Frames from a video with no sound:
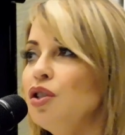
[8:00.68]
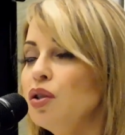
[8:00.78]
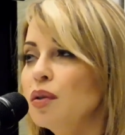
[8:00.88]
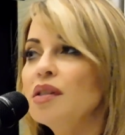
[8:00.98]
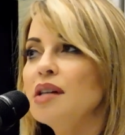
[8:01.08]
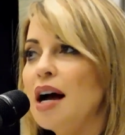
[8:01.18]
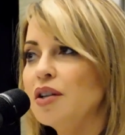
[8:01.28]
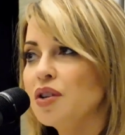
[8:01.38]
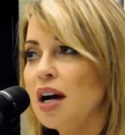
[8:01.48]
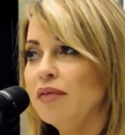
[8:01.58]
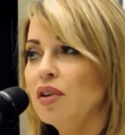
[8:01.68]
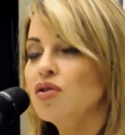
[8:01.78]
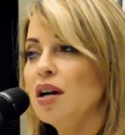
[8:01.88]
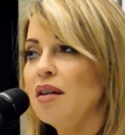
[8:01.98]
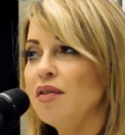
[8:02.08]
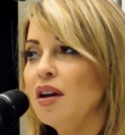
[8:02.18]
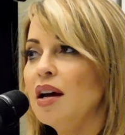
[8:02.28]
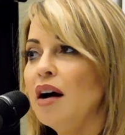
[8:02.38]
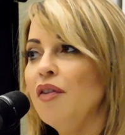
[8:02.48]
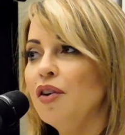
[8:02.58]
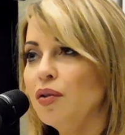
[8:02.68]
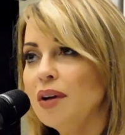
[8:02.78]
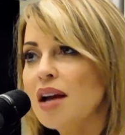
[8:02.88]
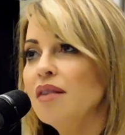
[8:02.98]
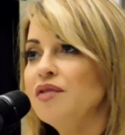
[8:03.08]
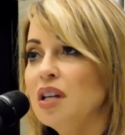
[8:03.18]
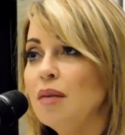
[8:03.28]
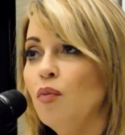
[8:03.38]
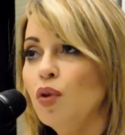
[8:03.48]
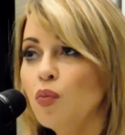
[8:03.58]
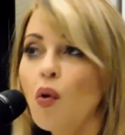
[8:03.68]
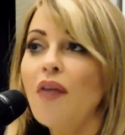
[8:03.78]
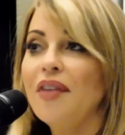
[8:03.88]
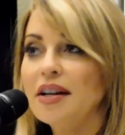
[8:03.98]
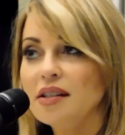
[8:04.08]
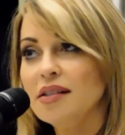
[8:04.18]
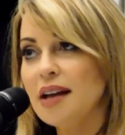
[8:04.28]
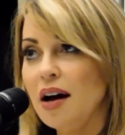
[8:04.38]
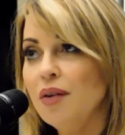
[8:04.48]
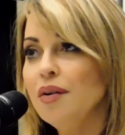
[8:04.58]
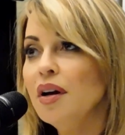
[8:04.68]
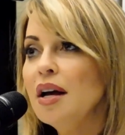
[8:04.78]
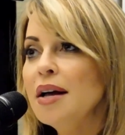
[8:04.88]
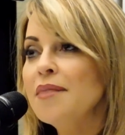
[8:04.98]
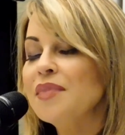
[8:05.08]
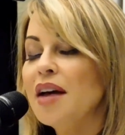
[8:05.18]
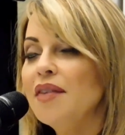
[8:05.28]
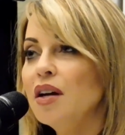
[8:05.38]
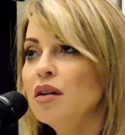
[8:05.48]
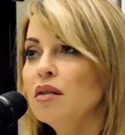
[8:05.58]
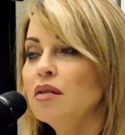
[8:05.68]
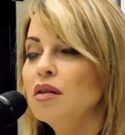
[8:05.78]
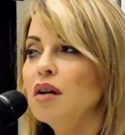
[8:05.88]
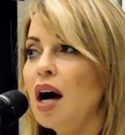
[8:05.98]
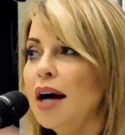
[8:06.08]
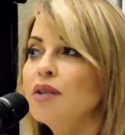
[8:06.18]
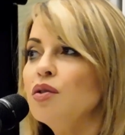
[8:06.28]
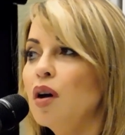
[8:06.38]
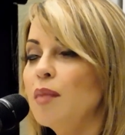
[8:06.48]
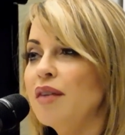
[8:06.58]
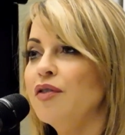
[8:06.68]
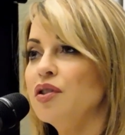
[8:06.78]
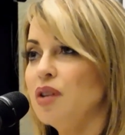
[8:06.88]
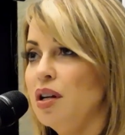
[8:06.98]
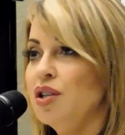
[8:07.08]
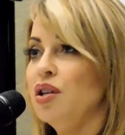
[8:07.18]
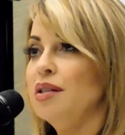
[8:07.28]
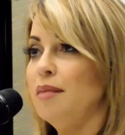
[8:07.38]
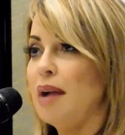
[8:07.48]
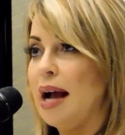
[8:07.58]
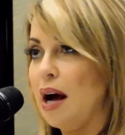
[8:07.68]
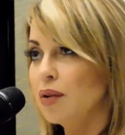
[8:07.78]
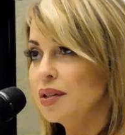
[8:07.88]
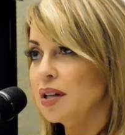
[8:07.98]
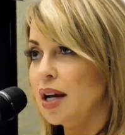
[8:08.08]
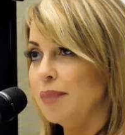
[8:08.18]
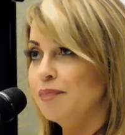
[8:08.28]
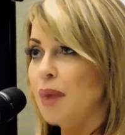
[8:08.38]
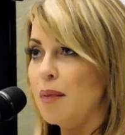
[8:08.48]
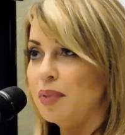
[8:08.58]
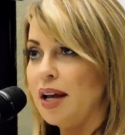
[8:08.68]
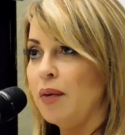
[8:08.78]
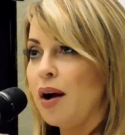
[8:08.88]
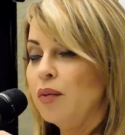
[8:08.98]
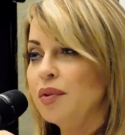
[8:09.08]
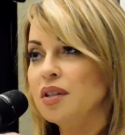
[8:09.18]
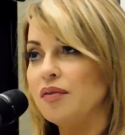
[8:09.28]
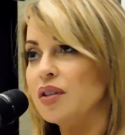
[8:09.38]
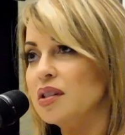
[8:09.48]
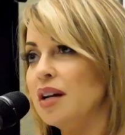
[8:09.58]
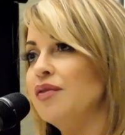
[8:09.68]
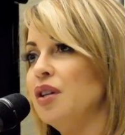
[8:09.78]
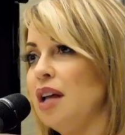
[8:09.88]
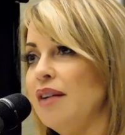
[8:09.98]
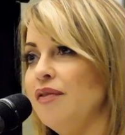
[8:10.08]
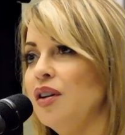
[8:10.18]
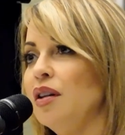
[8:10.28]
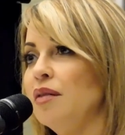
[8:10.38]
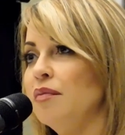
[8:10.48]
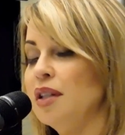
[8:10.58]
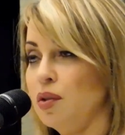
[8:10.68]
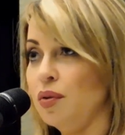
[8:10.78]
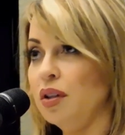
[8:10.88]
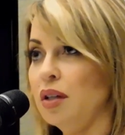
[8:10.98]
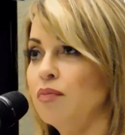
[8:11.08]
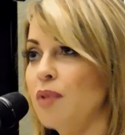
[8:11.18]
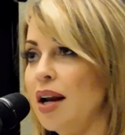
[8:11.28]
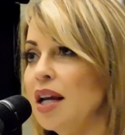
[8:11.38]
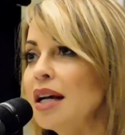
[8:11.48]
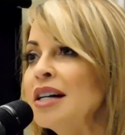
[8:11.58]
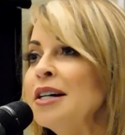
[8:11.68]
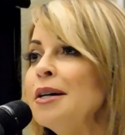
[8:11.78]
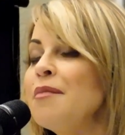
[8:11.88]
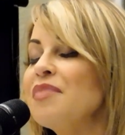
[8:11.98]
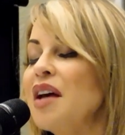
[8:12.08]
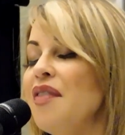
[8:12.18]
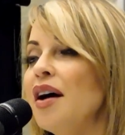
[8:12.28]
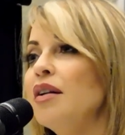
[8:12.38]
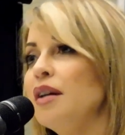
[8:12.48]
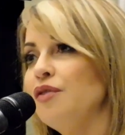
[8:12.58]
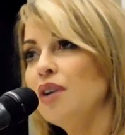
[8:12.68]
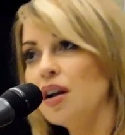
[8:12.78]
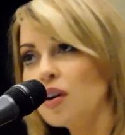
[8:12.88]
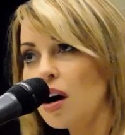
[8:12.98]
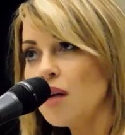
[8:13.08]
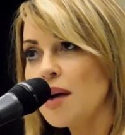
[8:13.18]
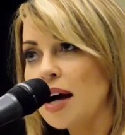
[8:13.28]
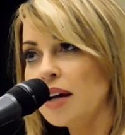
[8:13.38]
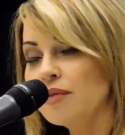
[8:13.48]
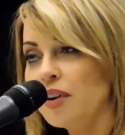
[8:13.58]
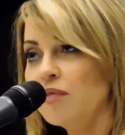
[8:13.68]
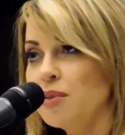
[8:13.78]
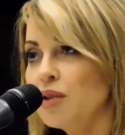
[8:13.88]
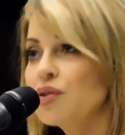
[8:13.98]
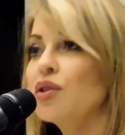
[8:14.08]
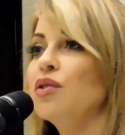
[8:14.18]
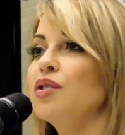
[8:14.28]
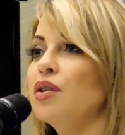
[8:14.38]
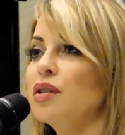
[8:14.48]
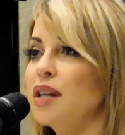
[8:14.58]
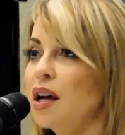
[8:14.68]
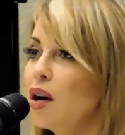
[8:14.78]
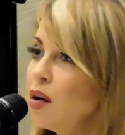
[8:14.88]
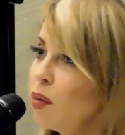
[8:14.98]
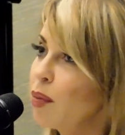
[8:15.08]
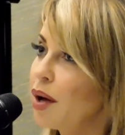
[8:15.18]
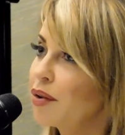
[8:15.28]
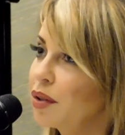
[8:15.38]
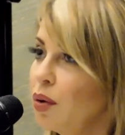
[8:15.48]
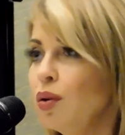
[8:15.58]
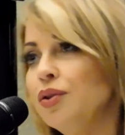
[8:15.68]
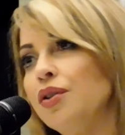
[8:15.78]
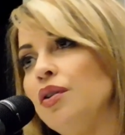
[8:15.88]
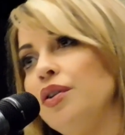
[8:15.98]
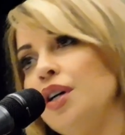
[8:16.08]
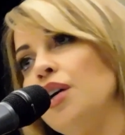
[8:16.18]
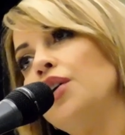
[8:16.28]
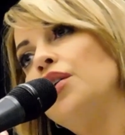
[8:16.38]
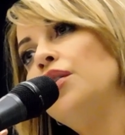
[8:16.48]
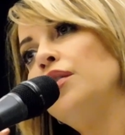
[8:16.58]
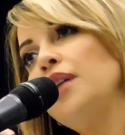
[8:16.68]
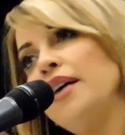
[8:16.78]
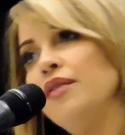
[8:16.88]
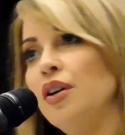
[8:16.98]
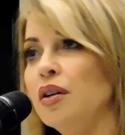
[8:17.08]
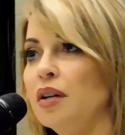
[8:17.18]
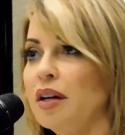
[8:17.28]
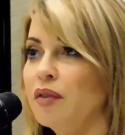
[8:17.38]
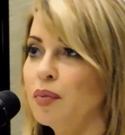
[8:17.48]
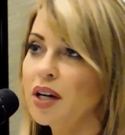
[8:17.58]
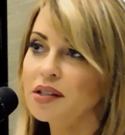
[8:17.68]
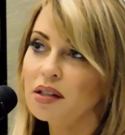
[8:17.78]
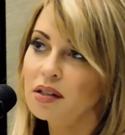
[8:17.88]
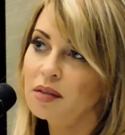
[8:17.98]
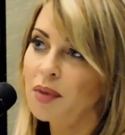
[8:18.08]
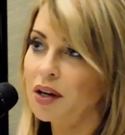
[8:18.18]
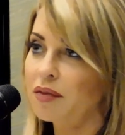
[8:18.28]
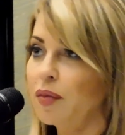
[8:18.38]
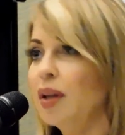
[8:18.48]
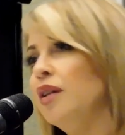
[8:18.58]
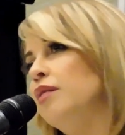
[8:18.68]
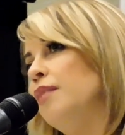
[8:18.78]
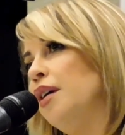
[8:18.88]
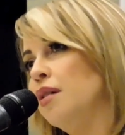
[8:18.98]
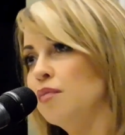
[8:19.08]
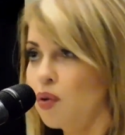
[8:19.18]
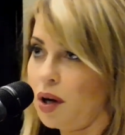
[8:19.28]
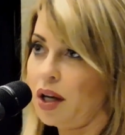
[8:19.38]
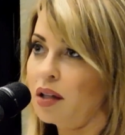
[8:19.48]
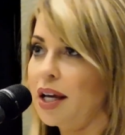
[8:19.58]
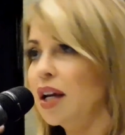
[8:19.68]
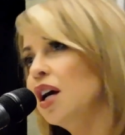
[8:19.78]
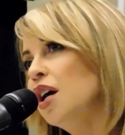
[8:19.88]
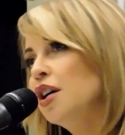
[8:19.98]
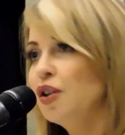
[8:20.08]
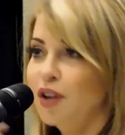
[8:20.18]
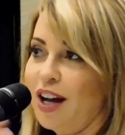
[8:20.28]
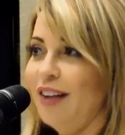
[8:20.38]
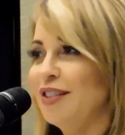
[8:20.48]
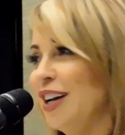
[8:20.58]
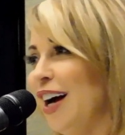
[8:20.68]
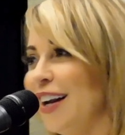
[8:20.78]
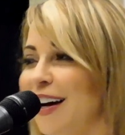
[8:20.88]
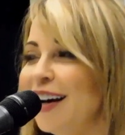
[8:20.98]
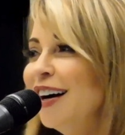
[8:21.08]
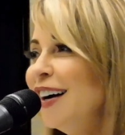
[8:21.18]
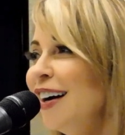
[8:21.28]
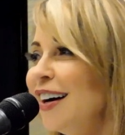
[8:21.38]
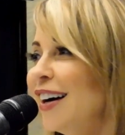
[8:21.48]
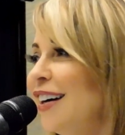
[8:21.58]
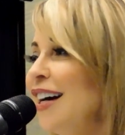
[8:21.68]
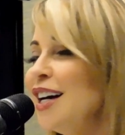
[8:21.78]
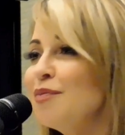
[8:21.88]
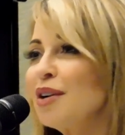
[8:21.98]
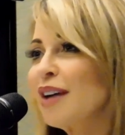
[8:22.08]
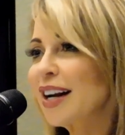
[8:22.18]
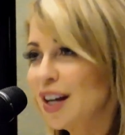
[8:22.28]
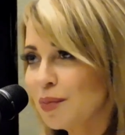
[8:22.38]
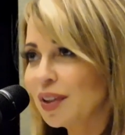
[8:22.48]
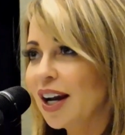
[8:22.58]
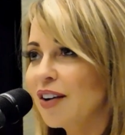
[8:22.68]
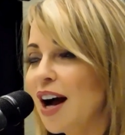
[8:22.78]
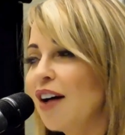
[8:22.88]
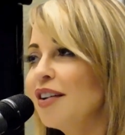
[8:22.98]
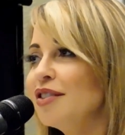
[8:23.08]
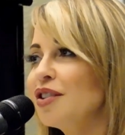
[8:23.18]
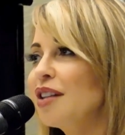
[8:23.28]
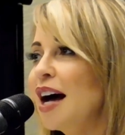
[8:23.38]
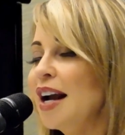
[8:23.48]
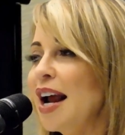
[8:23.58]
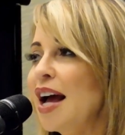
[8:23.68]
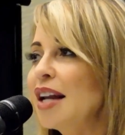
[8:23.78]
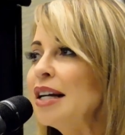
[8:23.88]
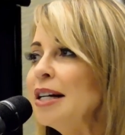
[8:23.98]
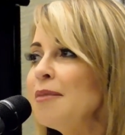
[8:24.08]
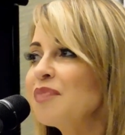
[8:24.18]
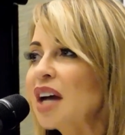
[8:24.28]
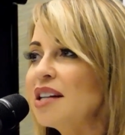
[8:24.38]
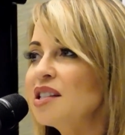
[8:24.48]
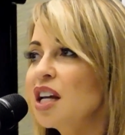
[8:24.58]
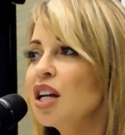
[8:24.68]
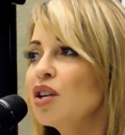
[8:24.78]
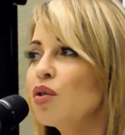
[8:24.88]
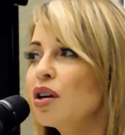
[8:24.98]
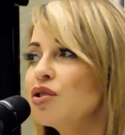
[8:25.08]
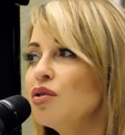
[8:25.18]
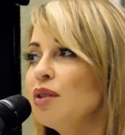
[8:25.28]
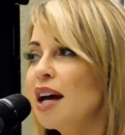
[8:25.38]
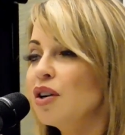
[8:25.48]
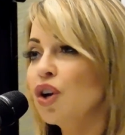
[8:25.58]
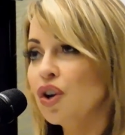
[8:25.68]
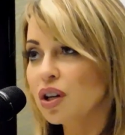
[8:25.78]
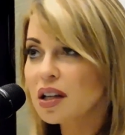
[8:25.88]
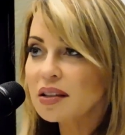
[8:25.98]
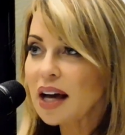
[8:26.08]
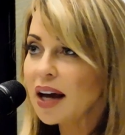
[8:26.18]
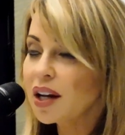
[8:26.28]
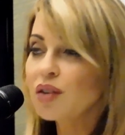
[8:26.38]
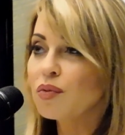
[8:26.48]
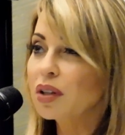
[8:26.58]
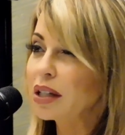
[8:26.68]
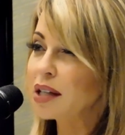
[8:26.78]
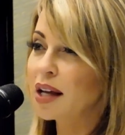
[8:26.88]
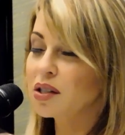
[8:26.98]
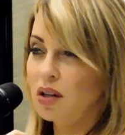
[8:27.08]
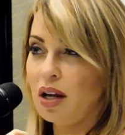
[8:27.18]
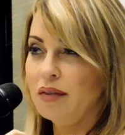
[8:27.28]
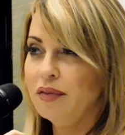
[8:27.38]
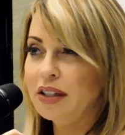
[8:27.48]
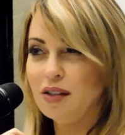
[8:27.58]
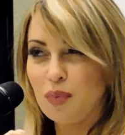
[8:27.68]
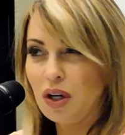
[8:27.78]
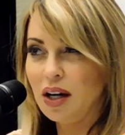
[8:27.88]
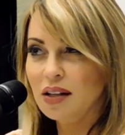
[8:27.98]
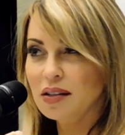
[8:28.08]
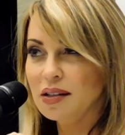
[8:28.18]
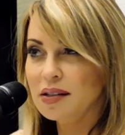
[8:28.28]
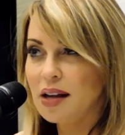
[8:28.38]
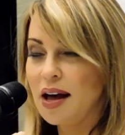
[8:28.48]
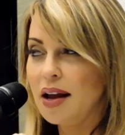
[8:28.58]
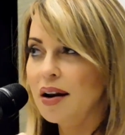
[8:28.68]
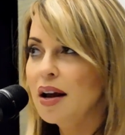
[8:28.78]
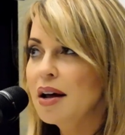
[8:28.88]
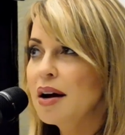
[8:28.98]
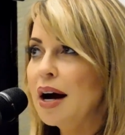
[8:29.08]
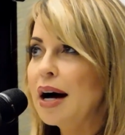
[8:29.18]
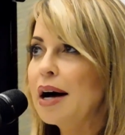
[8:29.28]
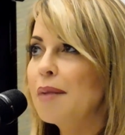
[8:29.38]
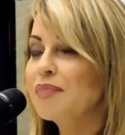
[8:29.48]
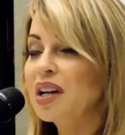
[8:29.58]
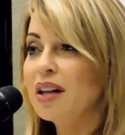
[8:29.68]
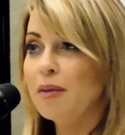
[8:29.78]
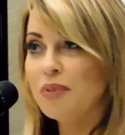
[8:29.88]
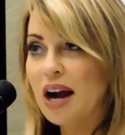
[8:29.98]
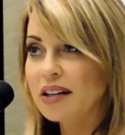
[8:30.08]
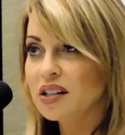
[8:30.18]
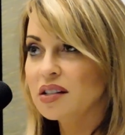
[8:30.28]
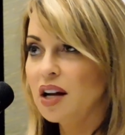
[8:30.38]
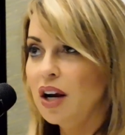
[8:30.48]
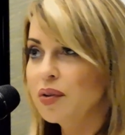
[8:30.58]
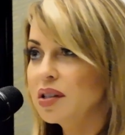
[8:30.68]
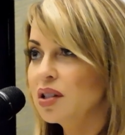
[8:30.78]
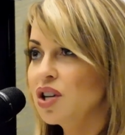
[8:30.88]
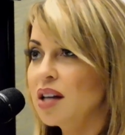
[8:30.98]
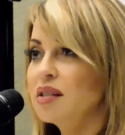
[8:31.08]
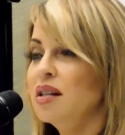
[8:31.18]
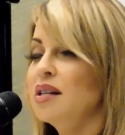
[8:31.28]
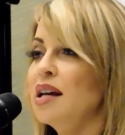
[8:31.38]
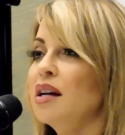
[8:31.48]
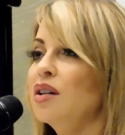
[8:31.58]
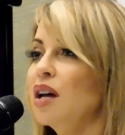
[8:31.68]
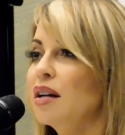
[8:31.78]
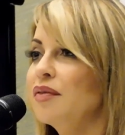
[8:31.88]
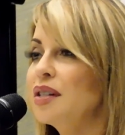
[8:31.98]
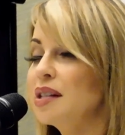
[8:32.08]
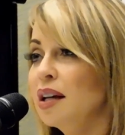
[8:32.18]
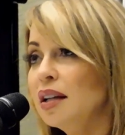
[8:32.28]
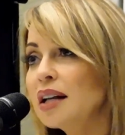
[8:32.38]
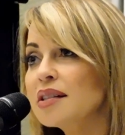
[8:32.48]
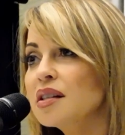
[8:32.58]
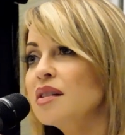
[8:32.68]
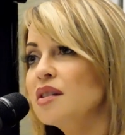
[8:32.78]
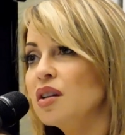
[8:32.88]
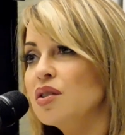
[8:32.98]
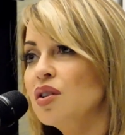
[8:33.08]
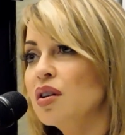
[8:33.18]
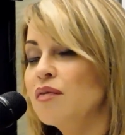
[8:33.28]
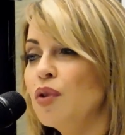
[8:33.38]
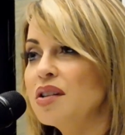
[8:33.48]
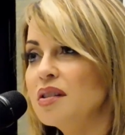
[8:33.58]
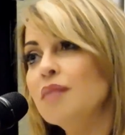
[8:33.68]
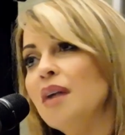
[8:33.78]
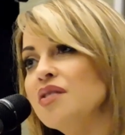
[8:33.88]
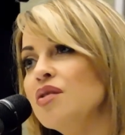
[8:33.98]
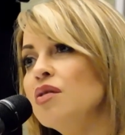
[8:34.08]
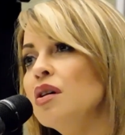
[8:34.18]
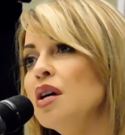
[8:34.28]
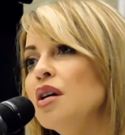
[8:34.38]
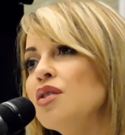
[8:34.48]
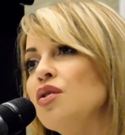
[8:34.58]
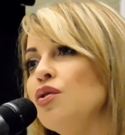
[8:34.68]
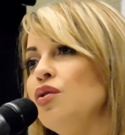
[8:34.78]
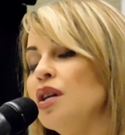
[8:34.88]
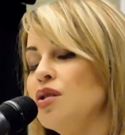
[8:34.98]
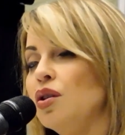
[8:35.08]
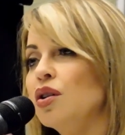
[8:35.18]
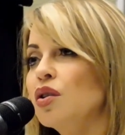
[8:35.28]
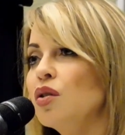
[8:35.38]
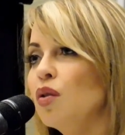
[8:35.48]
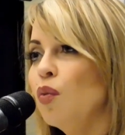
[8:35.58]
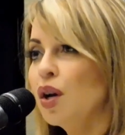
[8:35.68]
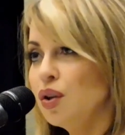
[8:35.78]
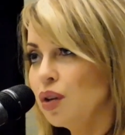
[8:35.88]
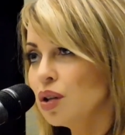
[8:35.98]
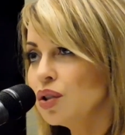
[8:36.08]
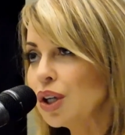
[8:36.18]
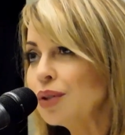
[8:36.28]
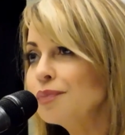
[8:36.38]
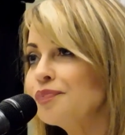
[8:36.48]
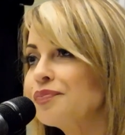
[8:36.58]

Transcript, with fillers: you as the actor have to try to think how the creative team would want that to sound. And then I do all my first auditions in my house, and I play around with different stuff till I feel it's really ready. And then if you get a call back in front of producers, they'll say, oh, we want her a little older, a little younger, a little heavier, give her braces, make her from England, make her a boy. Like, you have to be ready to play around and do that. And I'd say in order to get good at that, it really takes a lot of experience and a lot of practice. And I always suggest to take a lot of singing lessons because your voice is a muscle, so you get to learn what you can do.